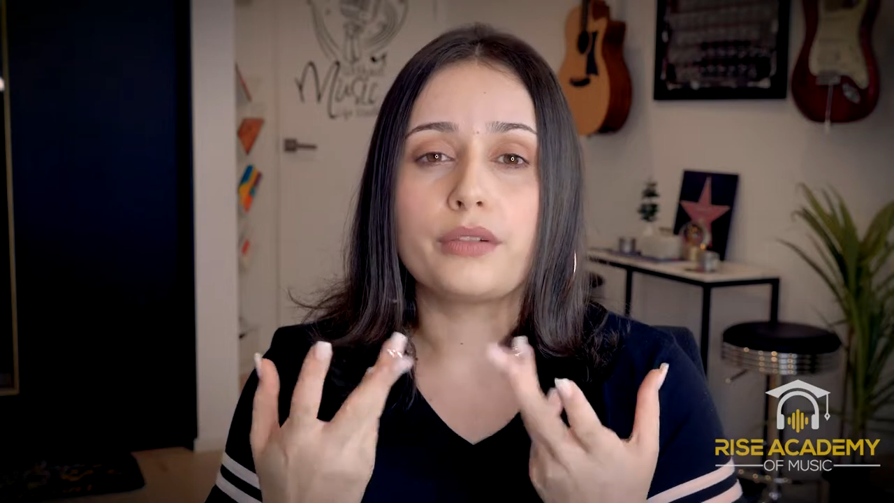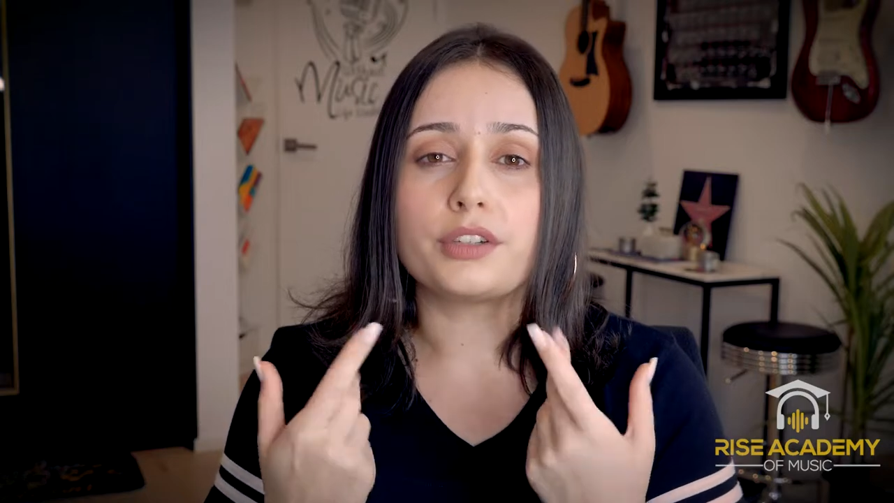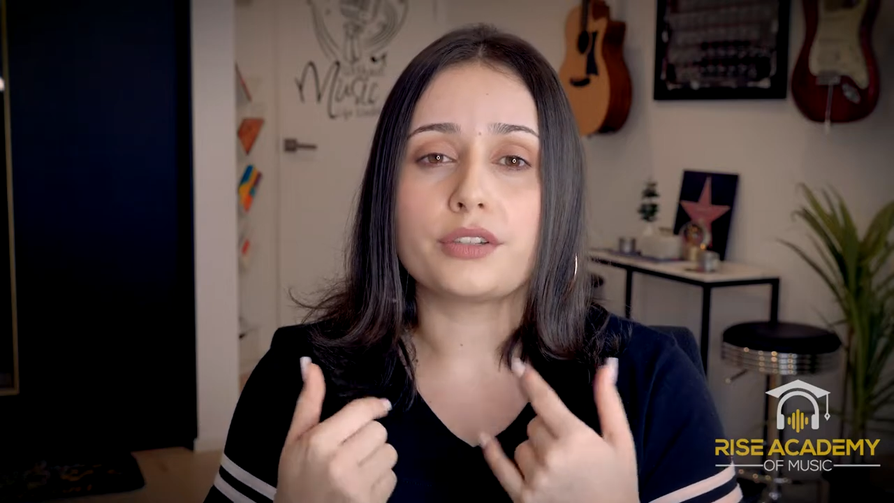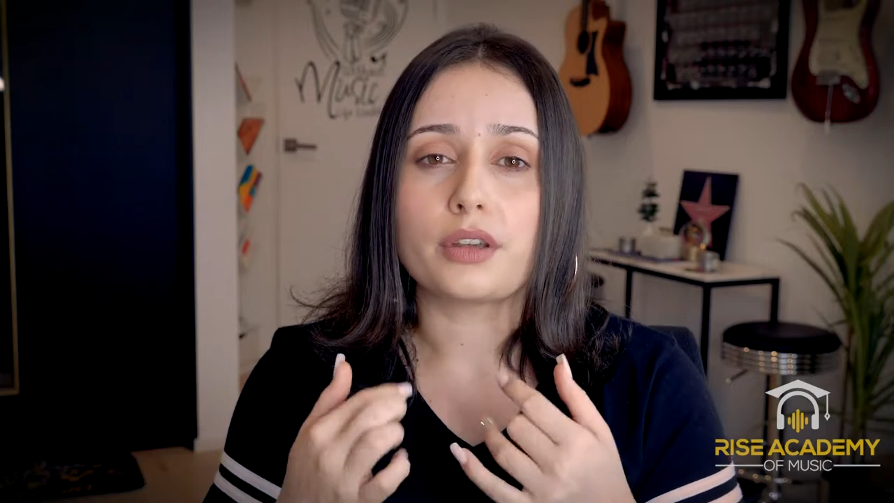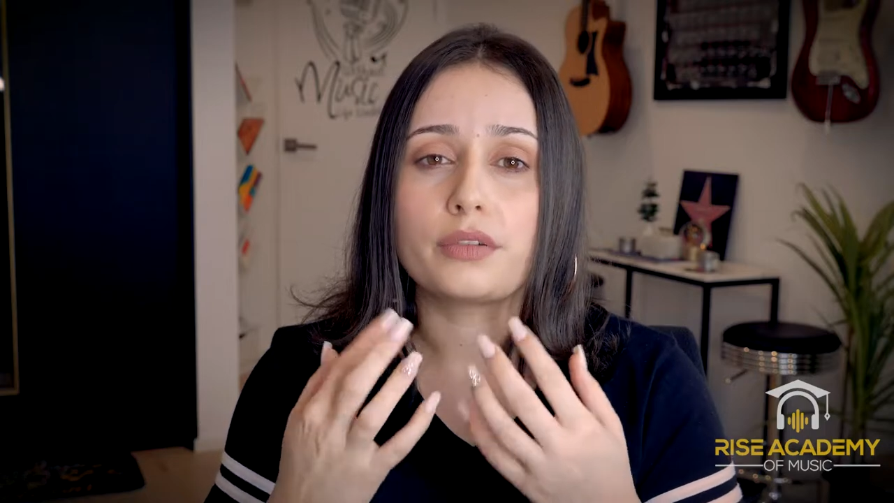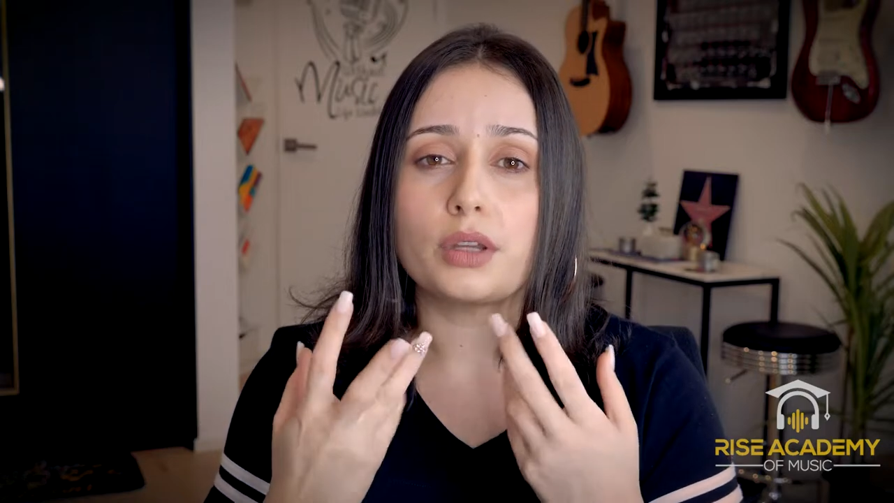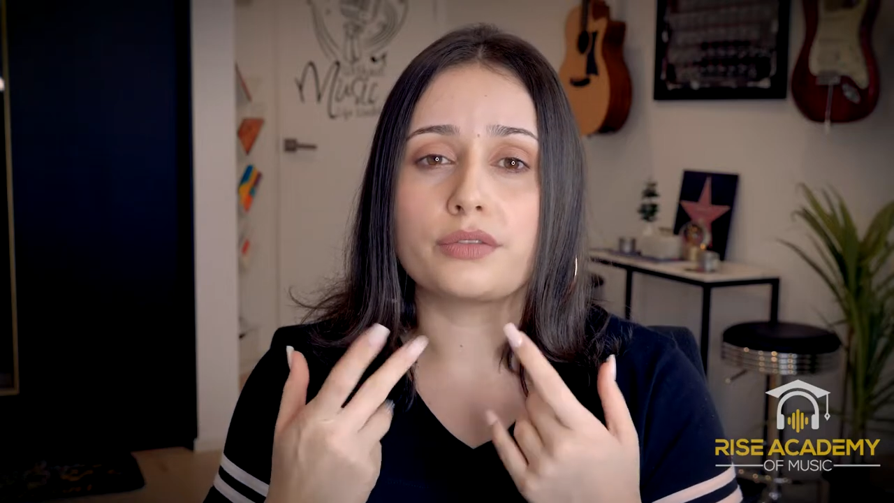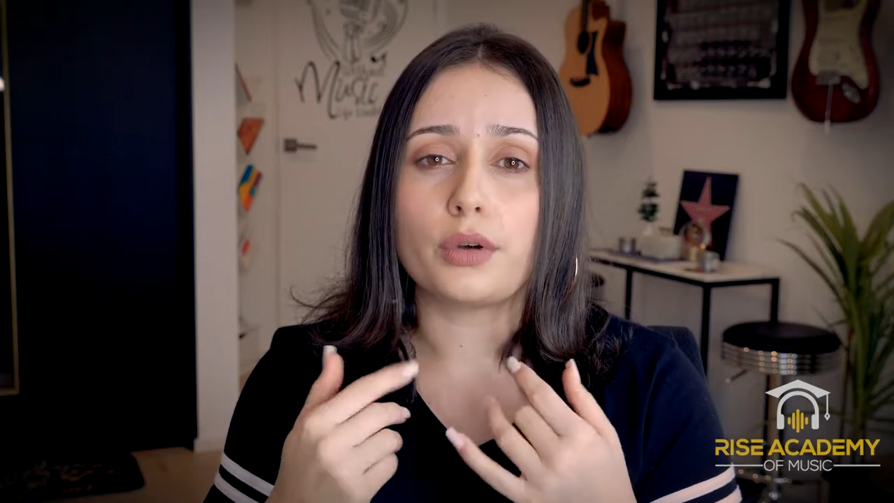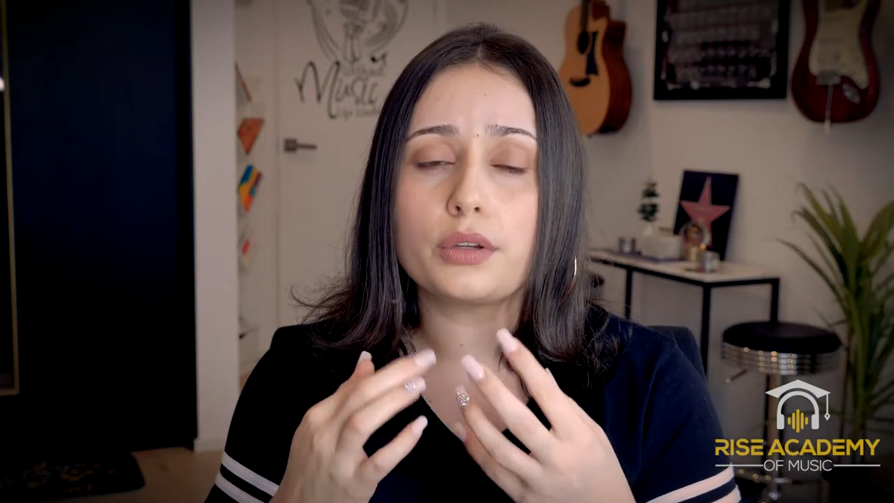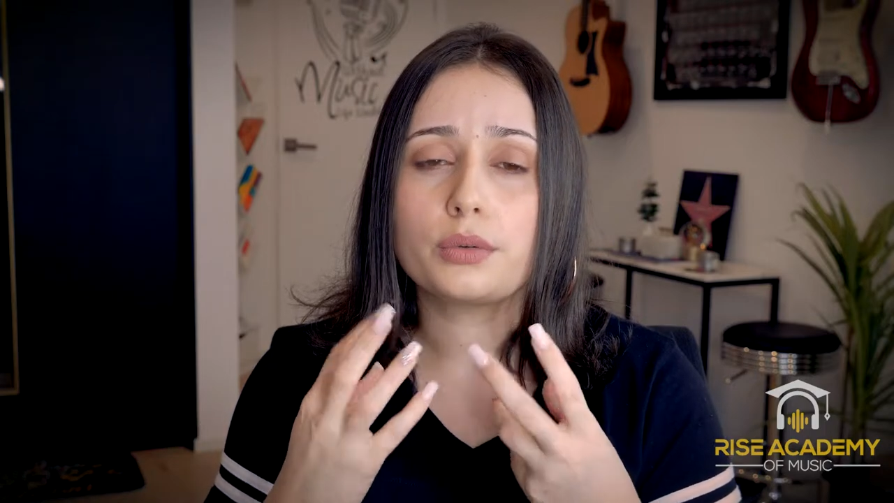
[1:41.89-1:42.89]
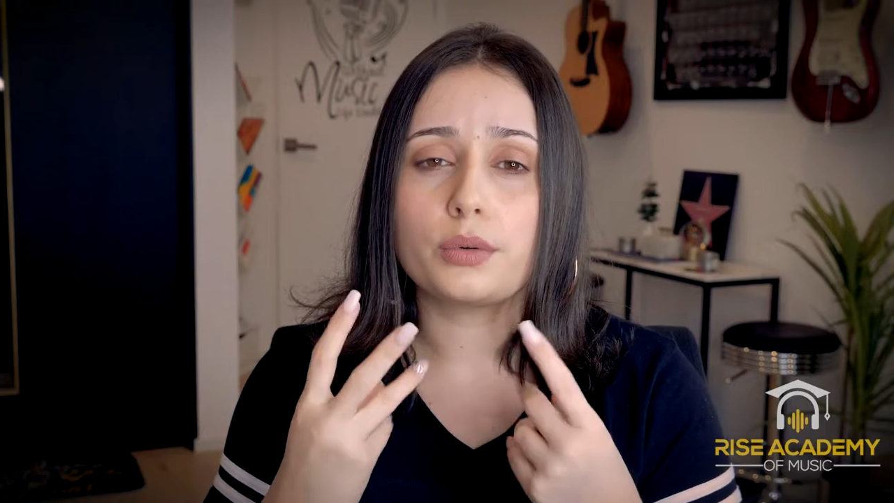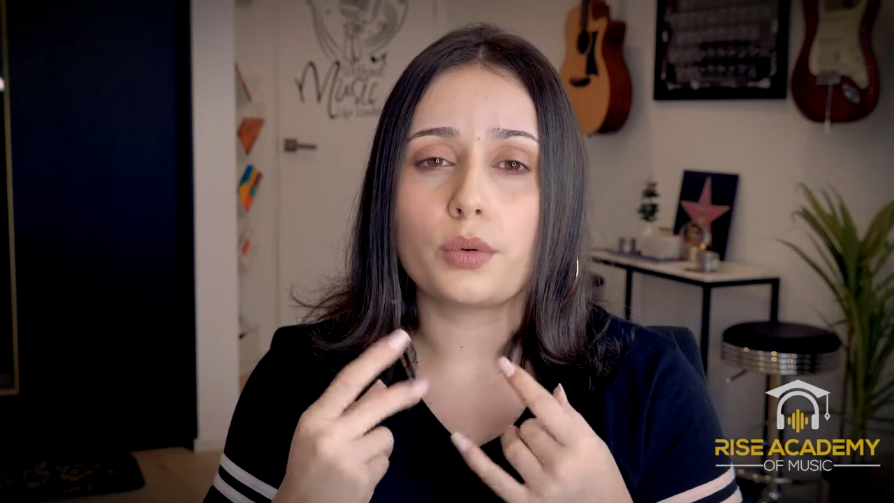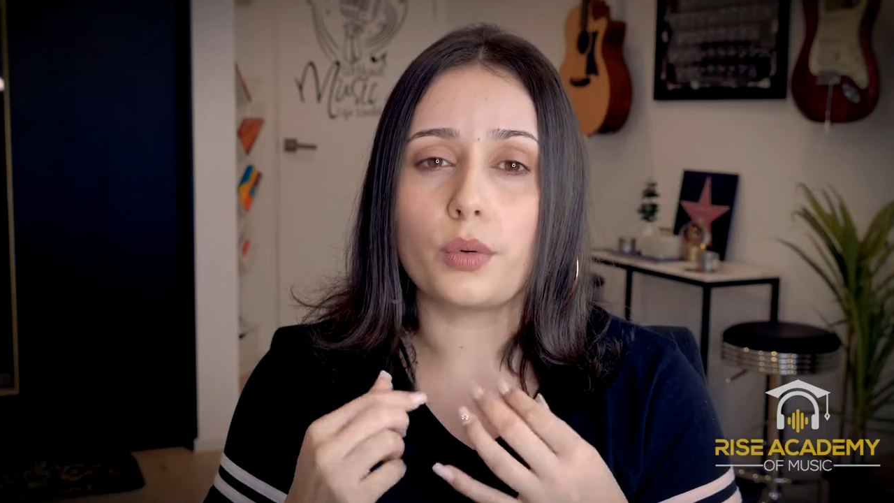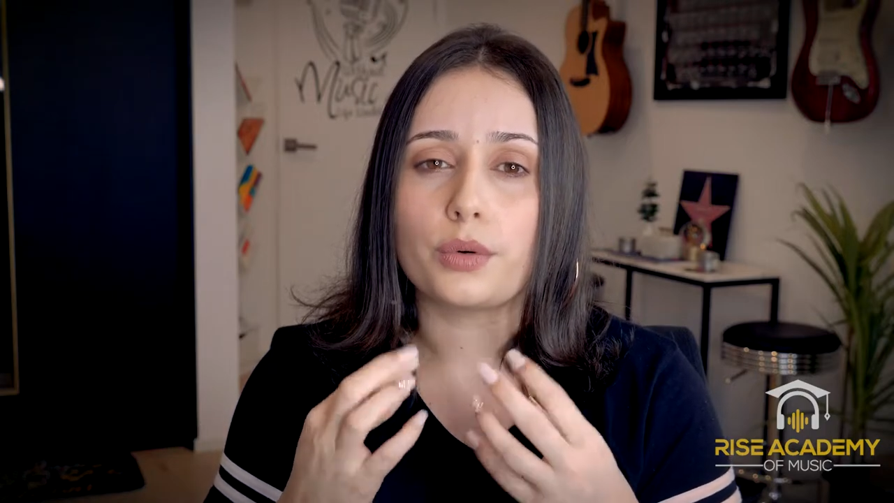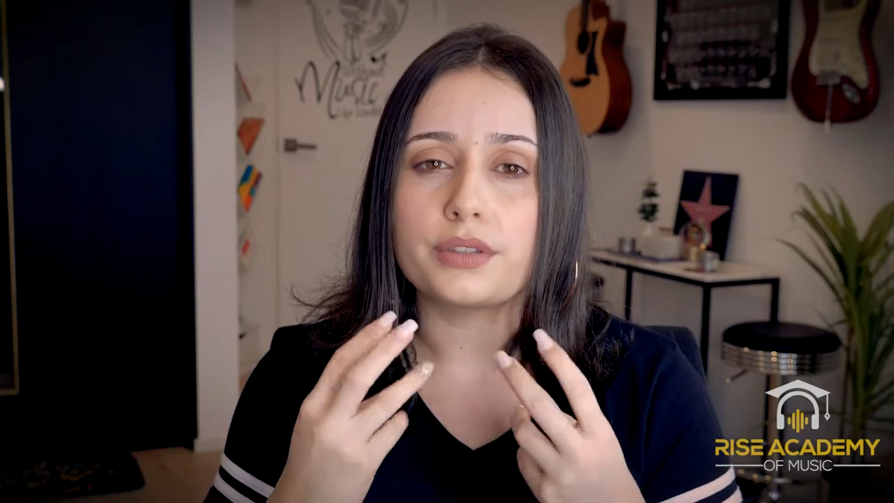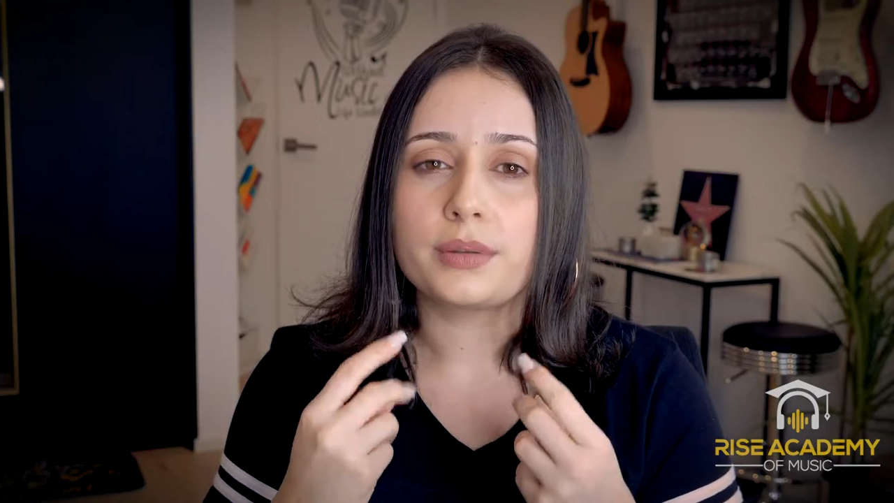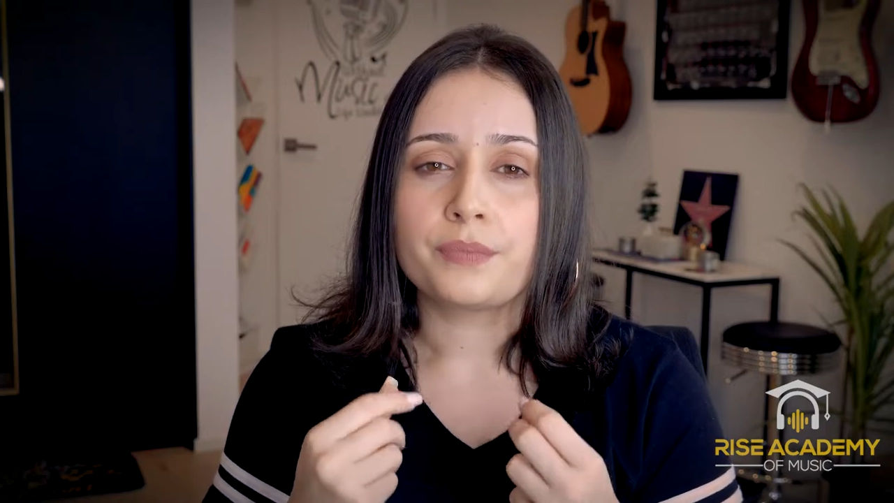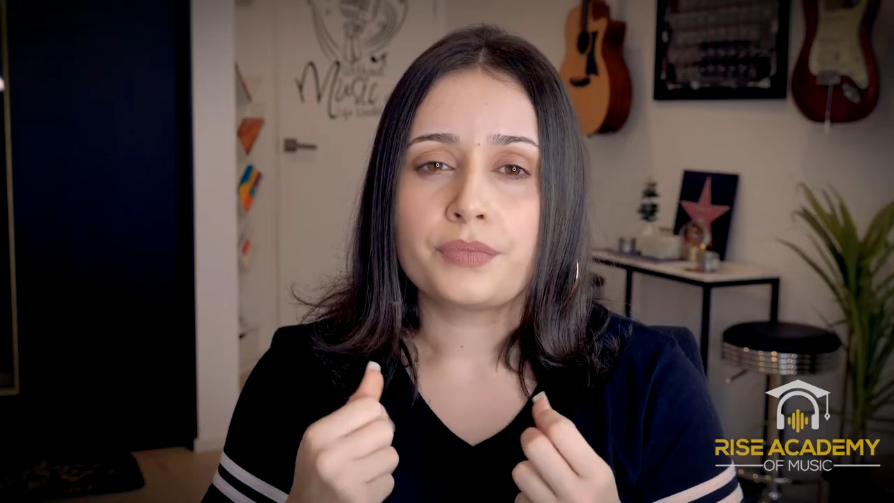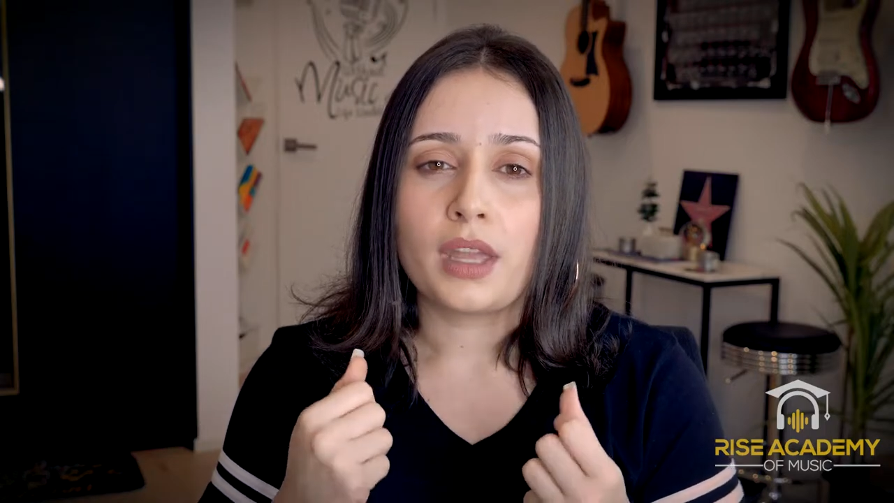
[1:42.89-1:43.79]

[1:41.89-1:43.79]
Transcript: beverages over those vocal cords